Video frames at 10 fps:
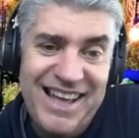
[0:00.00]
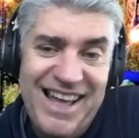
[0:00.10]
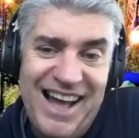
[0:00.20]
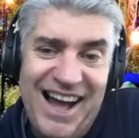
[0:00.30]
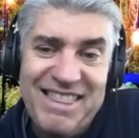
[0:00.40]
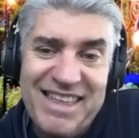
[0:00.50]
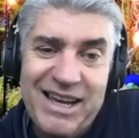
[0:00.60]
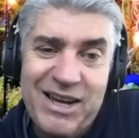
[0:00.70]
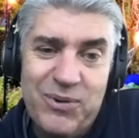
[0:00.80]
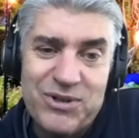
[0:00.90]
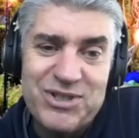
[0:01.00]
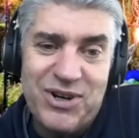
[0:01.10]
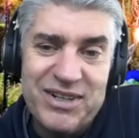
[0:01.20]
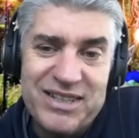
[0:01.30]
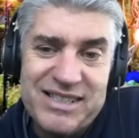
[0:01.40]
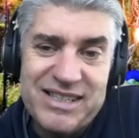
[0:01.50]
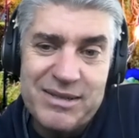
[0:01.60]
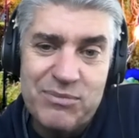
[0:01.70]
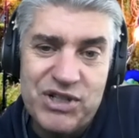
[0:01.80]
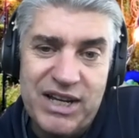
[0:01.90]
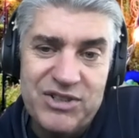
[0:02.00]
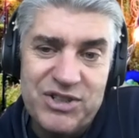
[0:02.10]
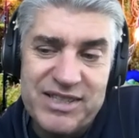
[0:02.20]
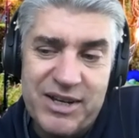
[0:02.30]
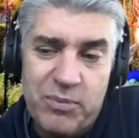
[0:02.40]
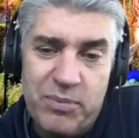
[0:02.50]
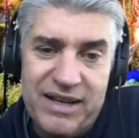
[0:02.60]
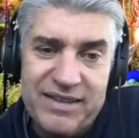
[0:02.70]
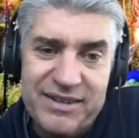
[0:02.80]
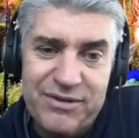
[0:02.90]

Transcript: I think we're starting to see some changes that are positive.